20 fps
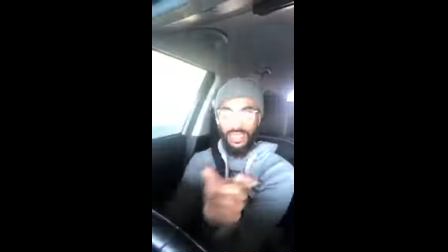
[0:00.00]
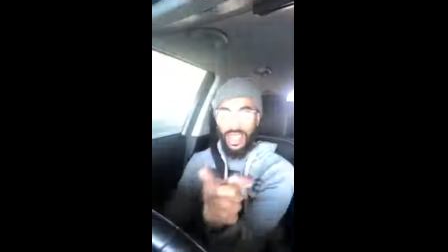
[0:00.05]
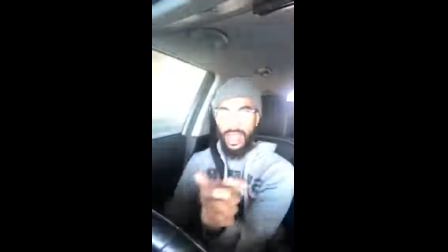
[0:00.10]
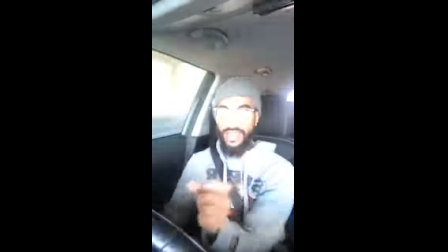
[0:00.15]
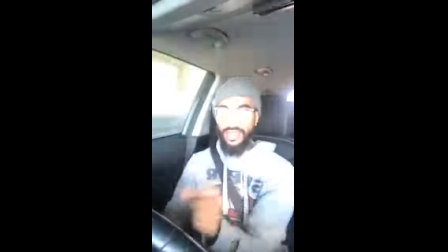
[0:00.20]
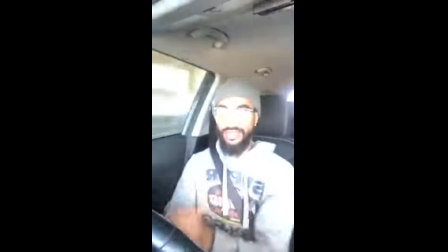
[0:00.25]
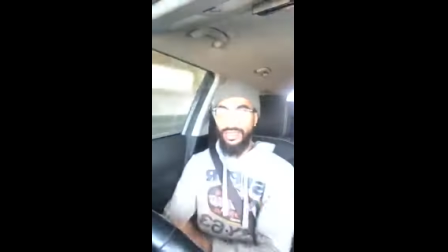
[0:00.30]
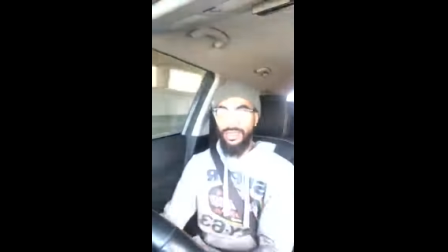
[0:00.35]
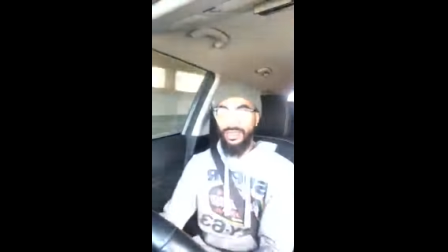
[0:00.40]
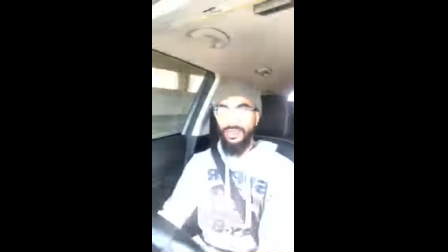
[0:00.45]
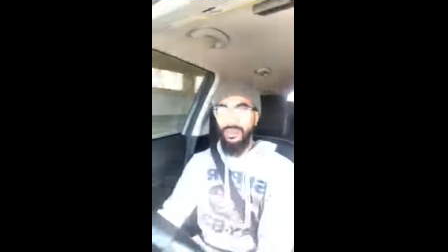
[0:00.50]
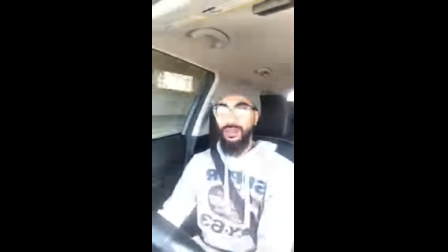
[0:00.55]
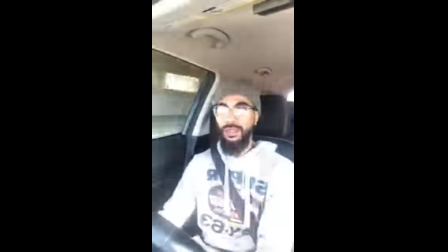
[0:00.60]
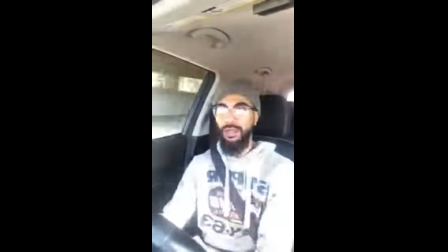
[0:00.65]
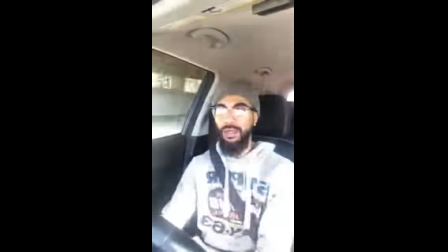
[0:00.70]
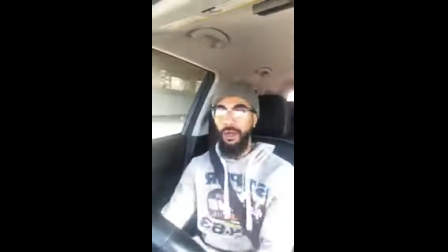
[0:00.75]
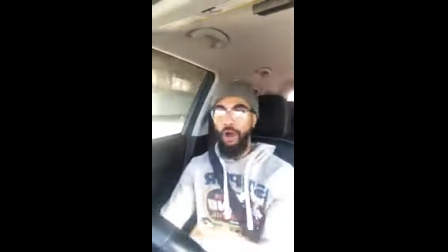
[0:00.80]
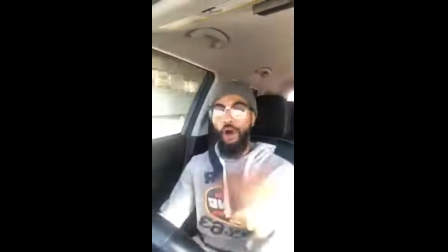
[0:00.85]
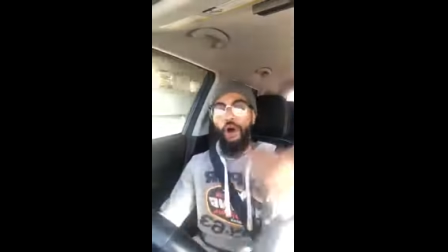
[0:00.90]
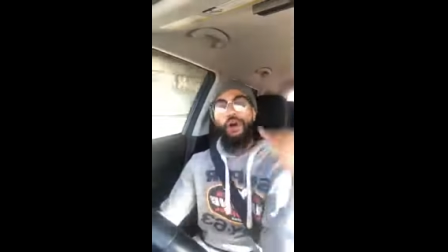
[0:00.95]
death
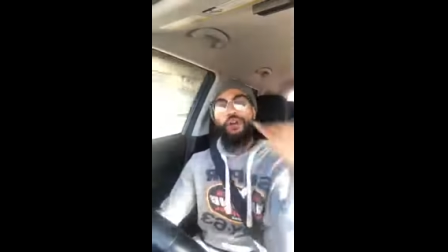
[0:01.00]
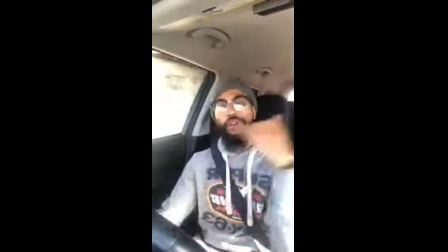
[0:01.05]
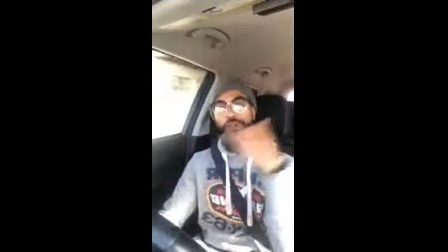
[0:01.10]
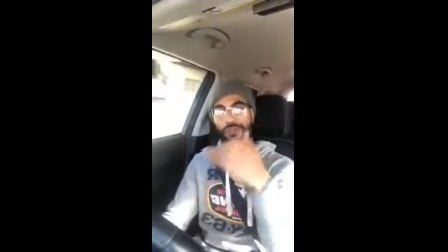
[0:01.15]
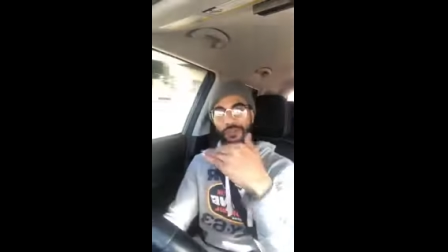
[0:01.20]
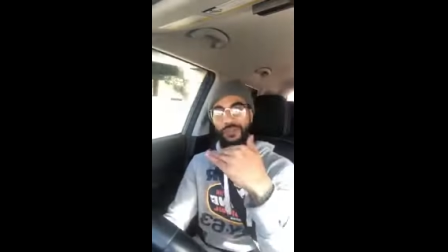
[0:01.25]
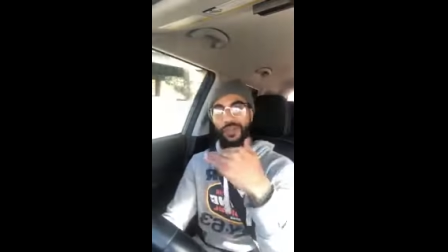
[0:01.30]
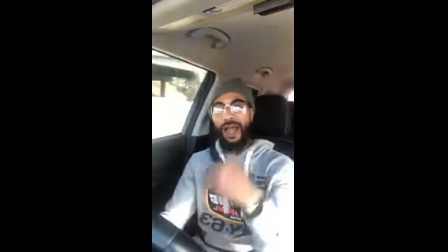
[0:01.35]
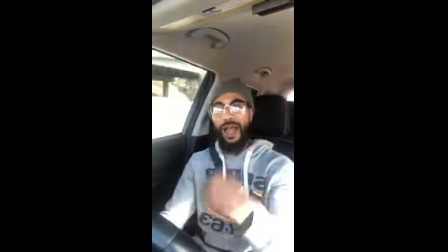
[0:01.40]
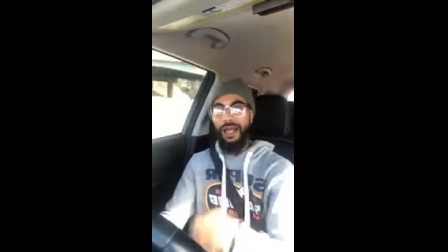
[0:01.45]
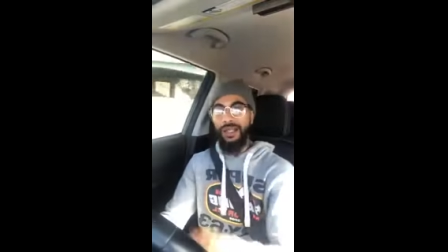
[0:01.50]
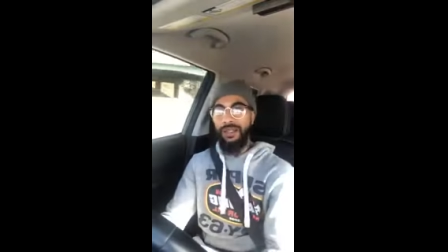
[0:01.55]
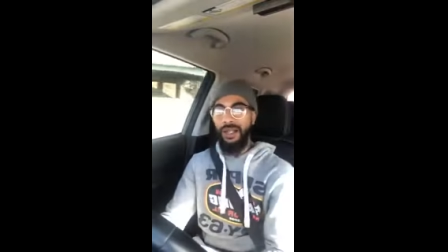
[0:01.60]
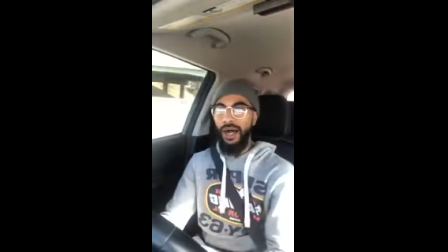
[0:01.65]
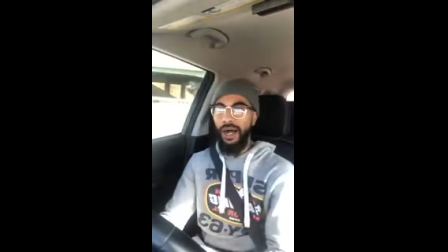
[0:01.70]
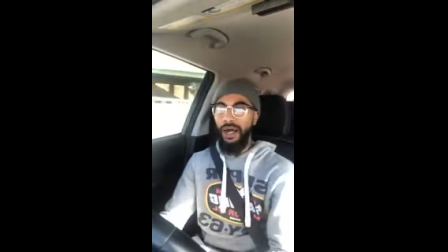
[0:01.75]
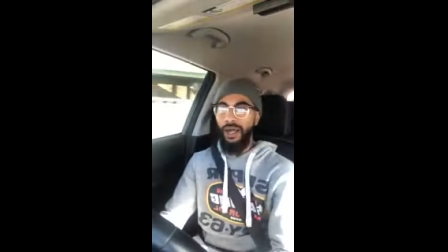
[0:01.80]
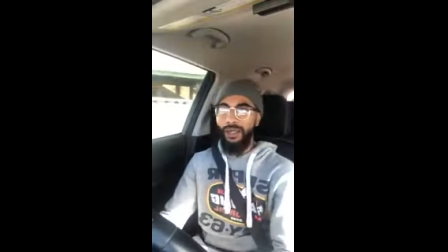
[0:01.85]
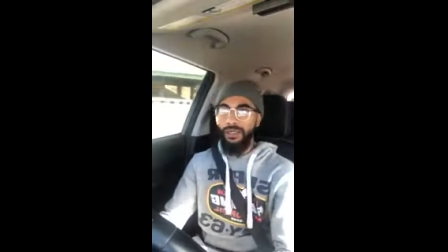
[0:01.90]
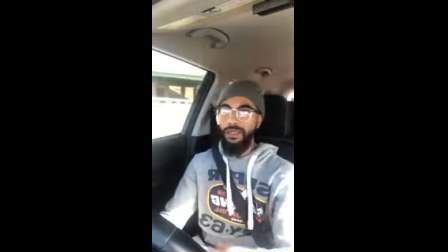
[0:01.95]
or the flat
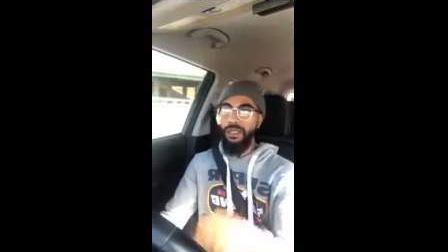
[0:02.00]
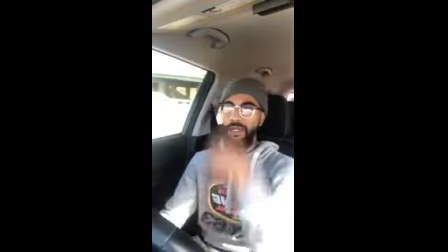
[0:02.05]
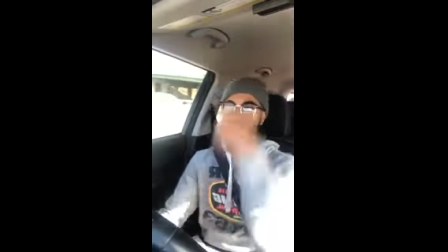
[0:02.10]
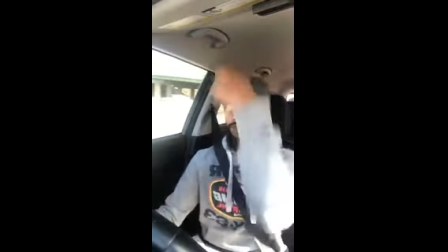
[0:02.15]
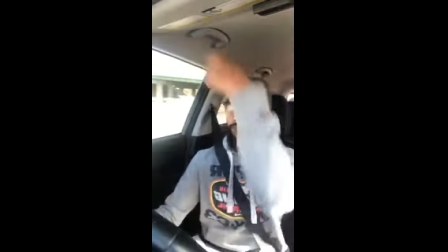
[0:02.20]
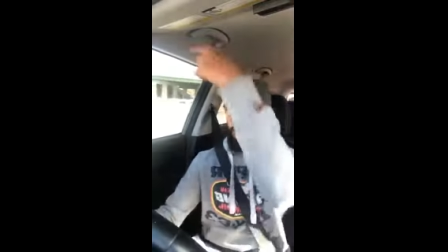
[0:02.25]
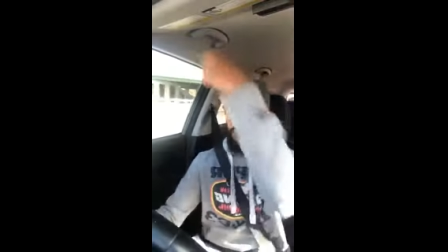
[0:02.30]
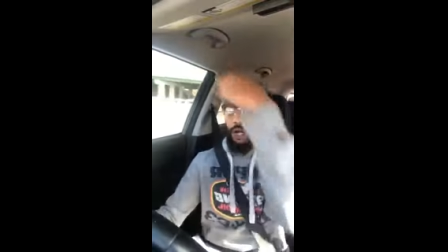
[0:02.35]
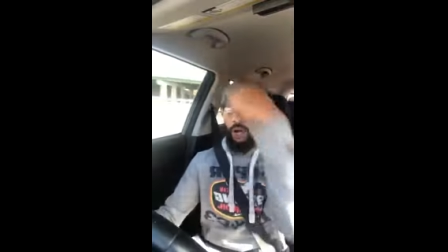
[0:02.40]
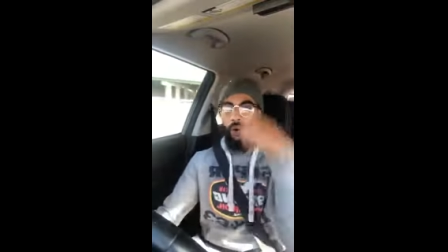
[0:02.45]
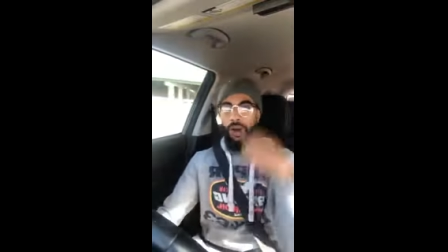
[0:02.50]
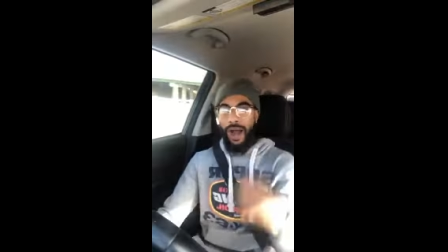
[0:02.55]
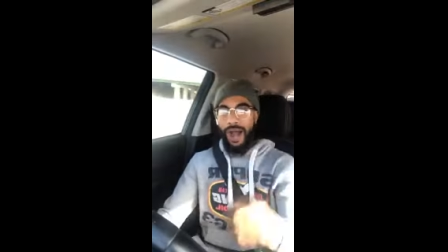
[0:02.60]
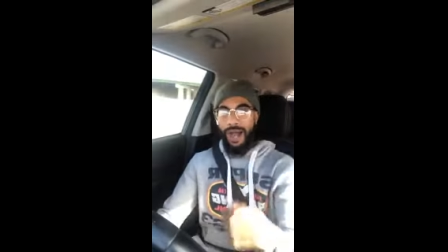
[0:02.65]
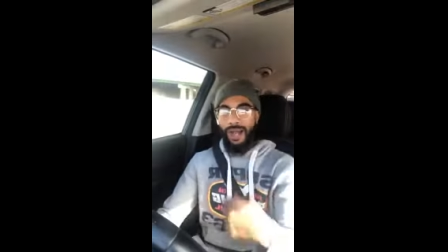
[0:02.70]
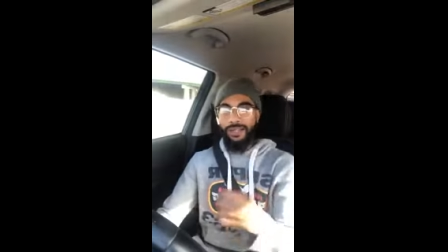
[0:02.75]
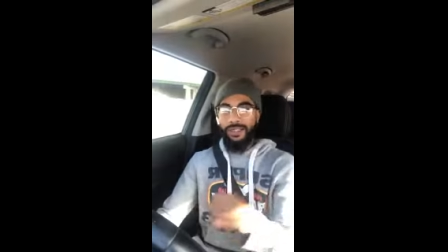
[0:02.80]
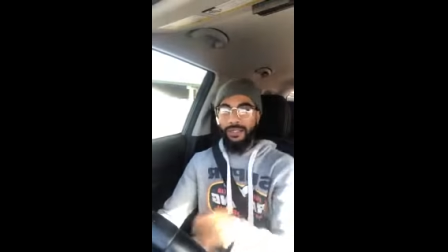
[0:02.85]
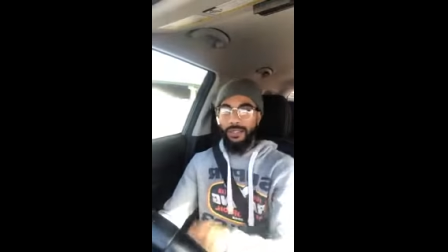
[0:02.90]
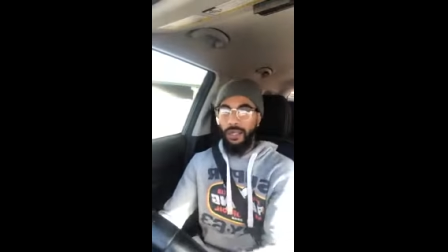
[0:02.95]
line to go
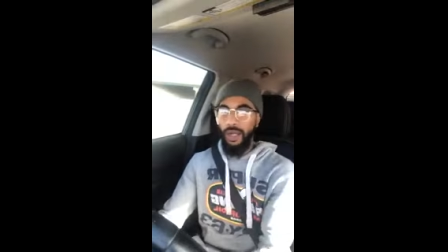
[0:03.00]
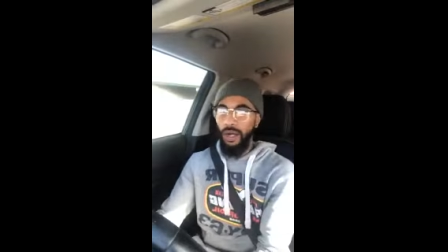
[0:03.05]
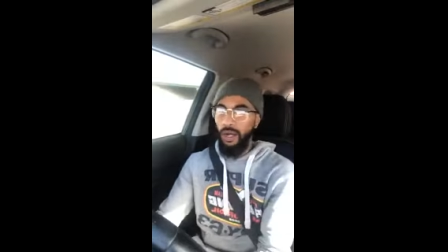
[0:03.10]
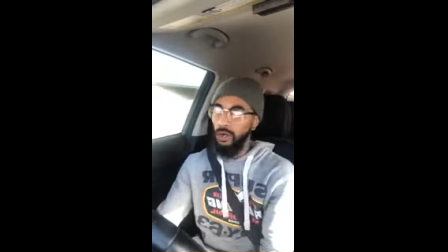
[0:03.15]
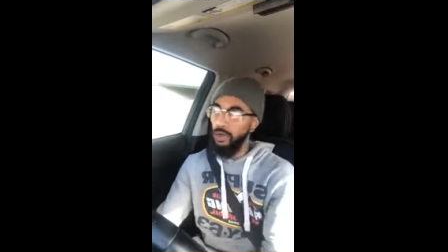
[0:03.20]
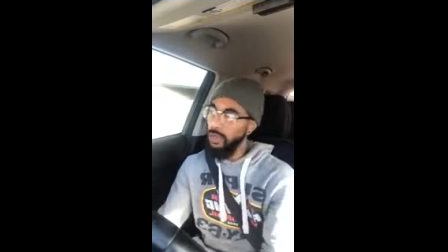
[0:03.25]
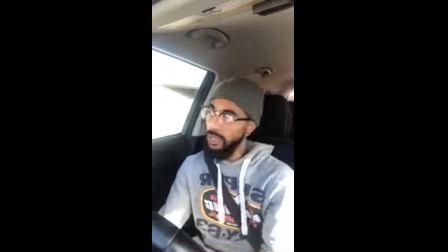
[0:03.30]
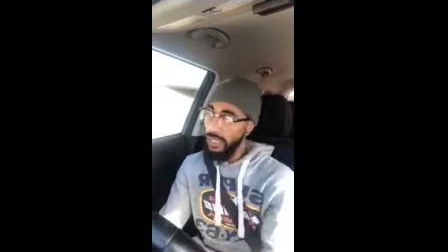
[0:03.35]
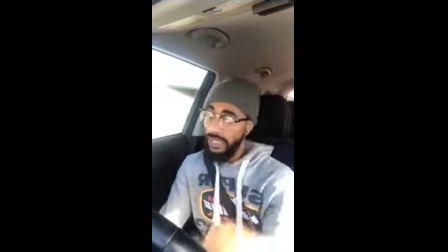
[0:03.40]
high and low.